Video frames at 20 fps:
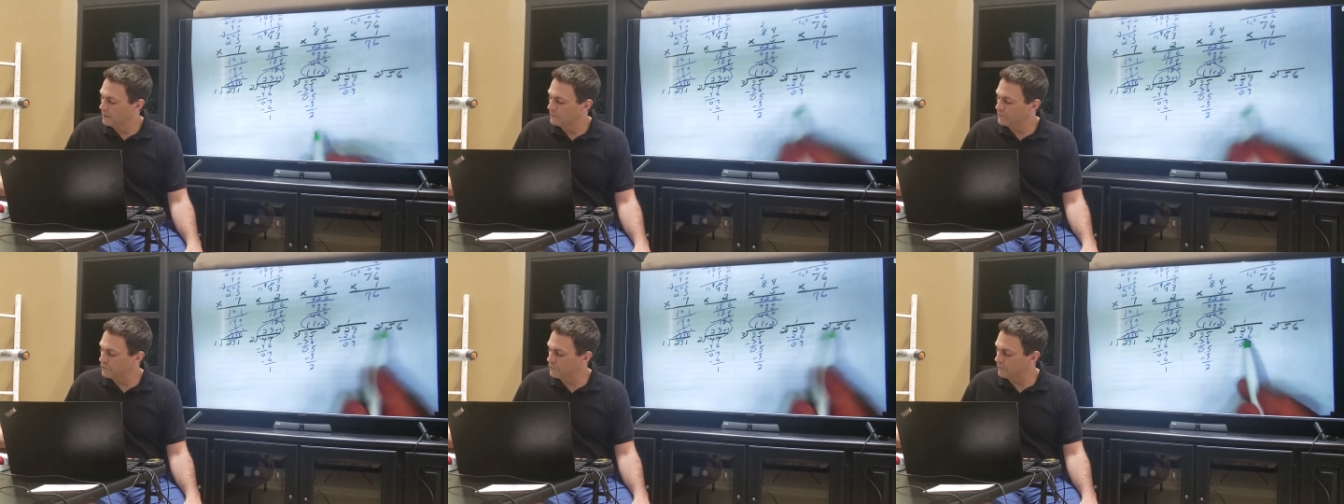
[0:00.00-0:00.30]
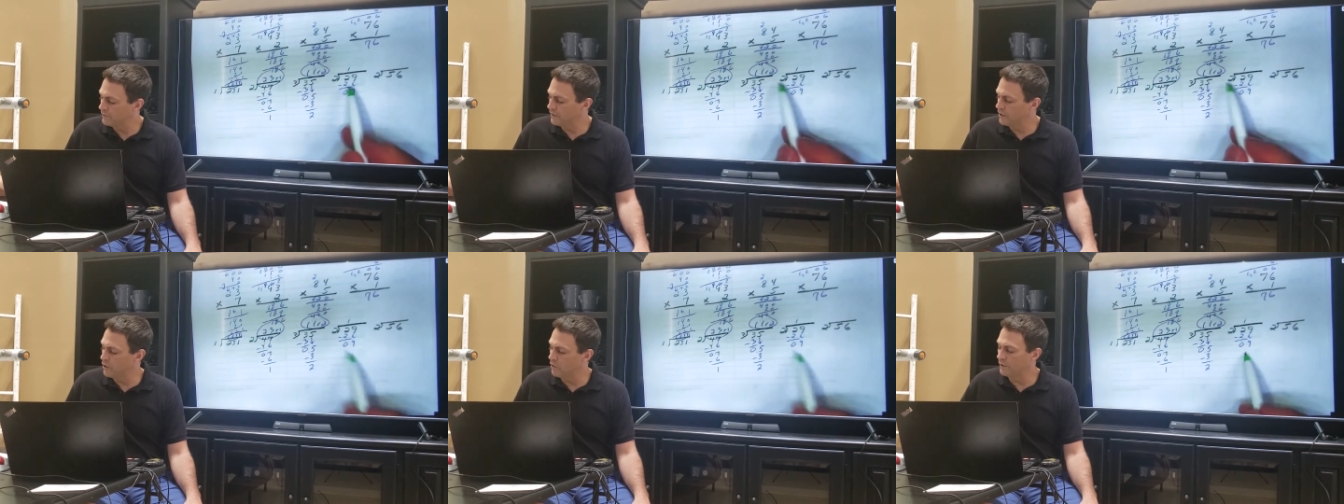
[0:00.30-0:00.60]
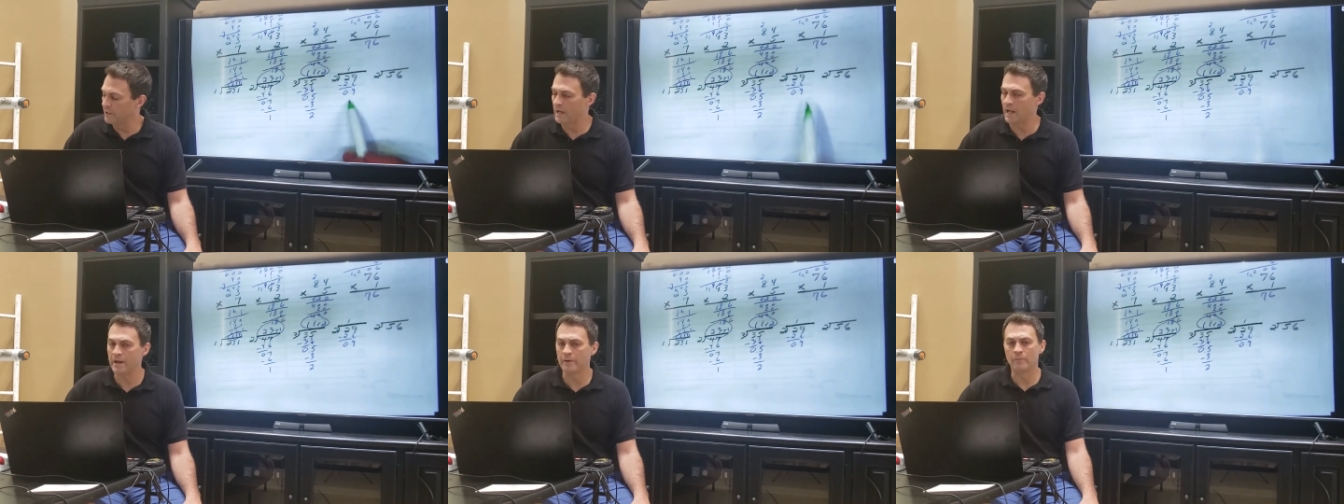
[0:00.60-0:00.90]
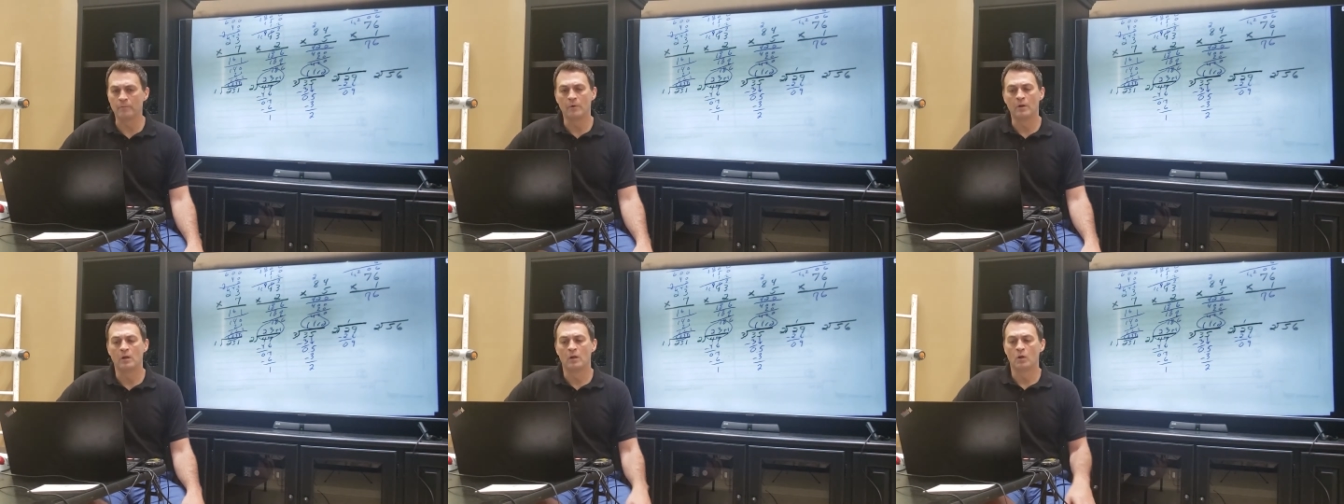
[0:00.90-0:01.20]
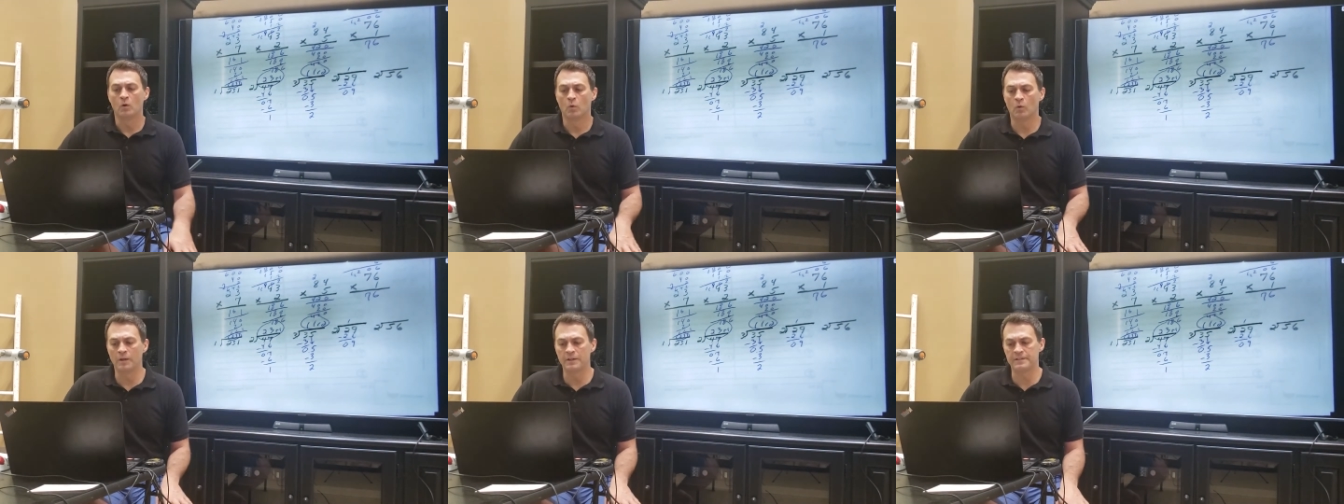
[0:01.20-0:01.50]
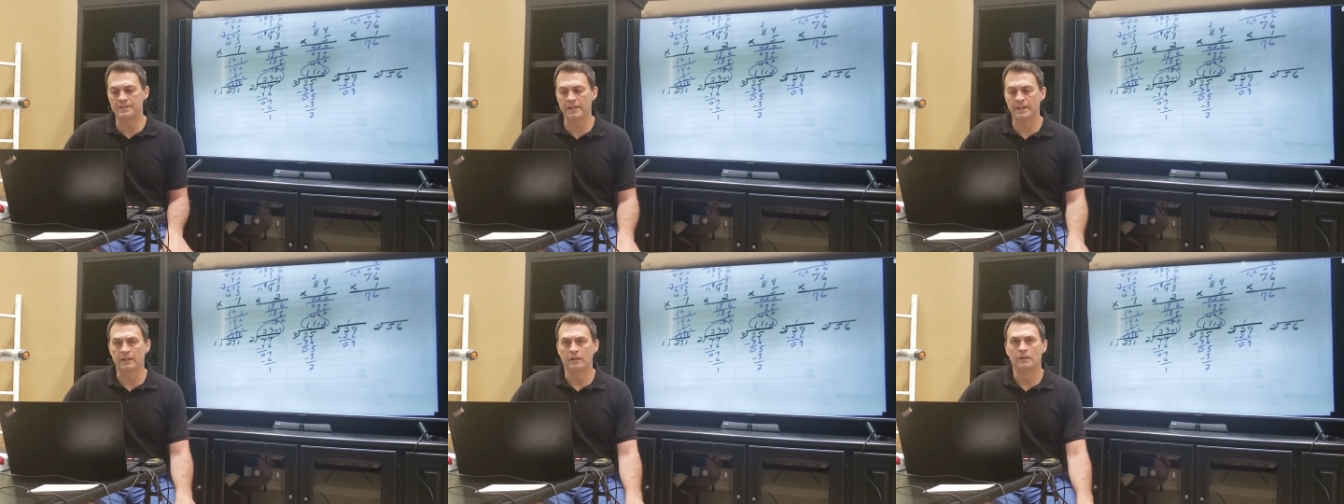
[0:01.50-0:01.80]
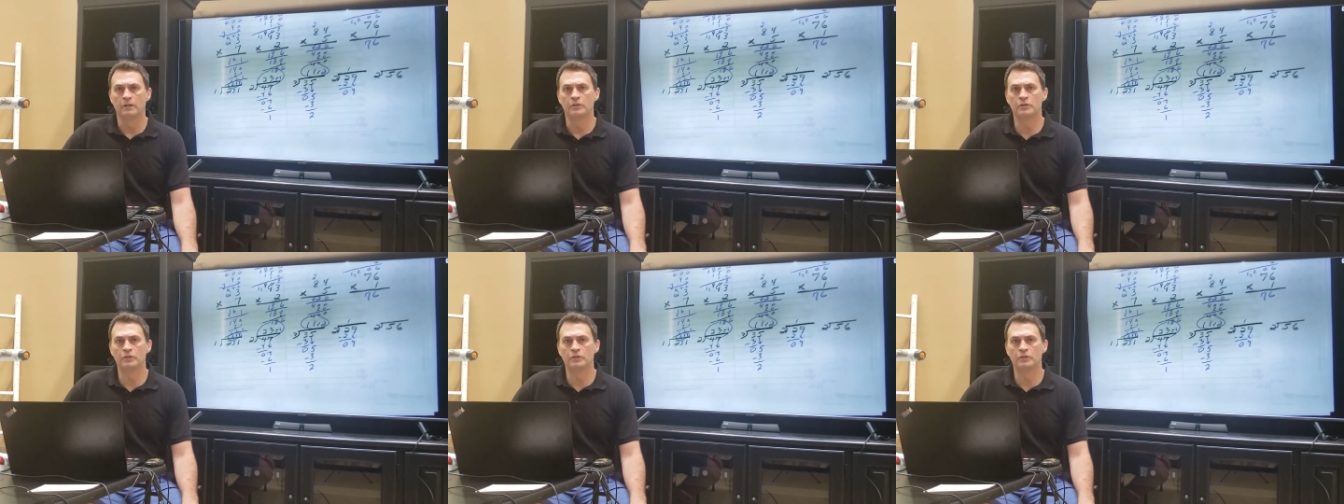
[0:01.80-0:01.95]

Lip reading: 2 can go into 9. Well, let's see.